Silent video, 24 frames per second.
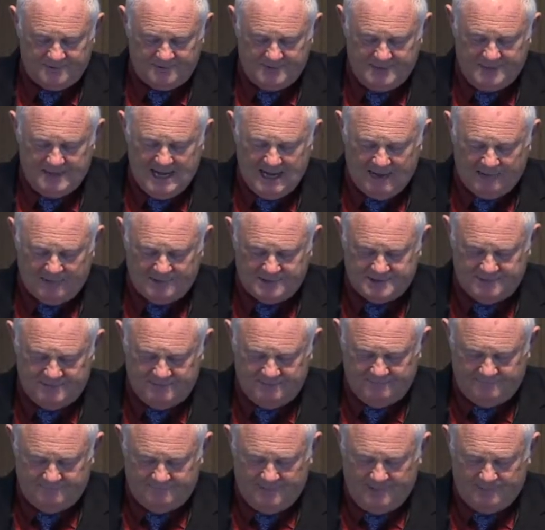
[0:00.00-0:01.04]
the
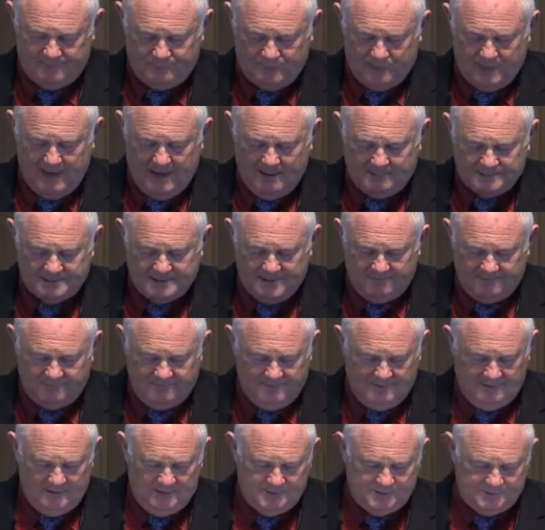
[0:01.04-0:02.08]
narrative that perhaps they
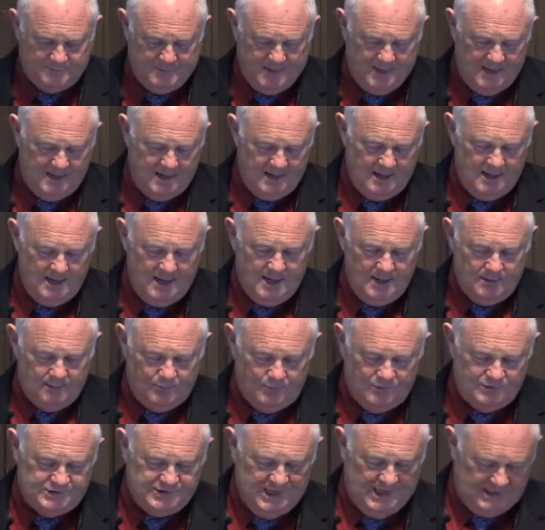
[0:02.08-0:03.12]
feel is being
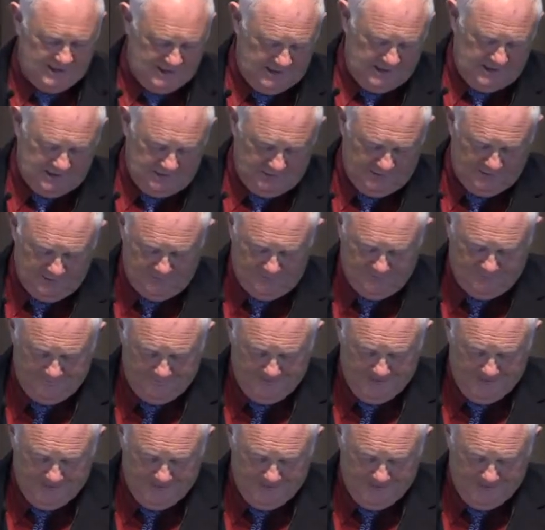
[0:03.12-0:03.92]
presented to them.